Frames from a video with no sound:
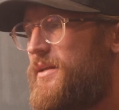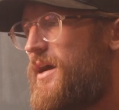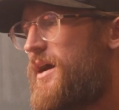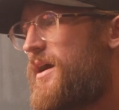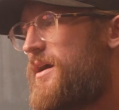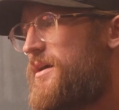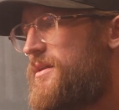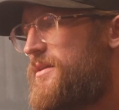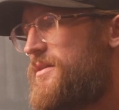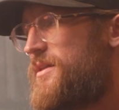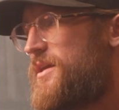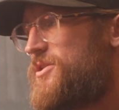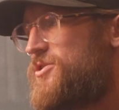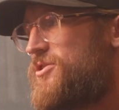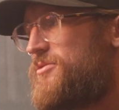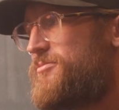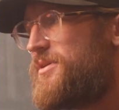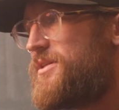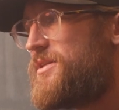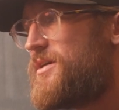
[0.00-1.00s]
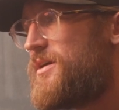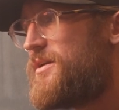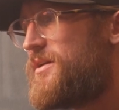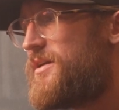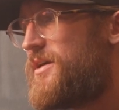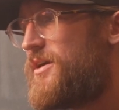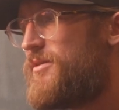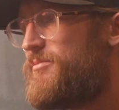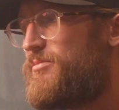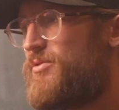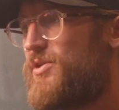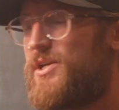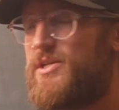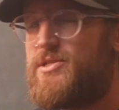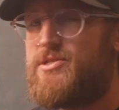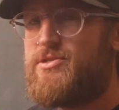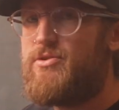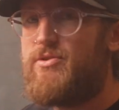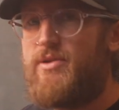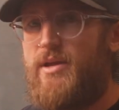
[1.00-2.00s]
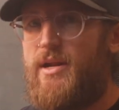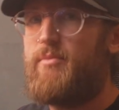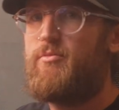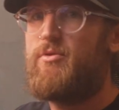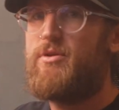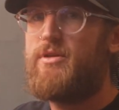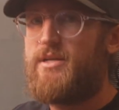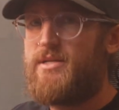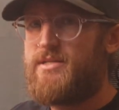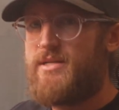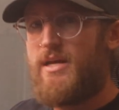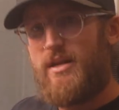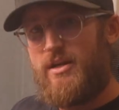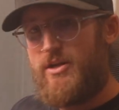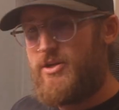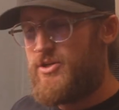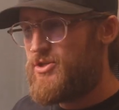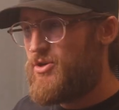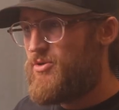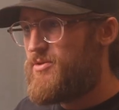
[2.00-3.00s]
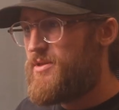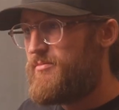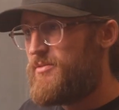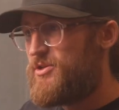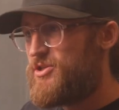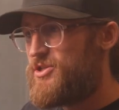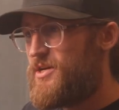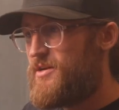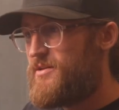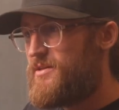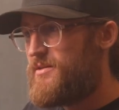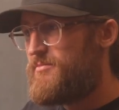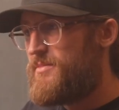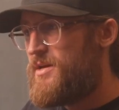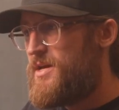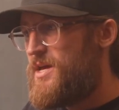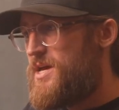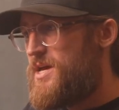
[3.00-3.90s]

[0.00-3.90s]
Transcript: yeah, they should be done here pretty soon, and I'm really excited to show them and share them.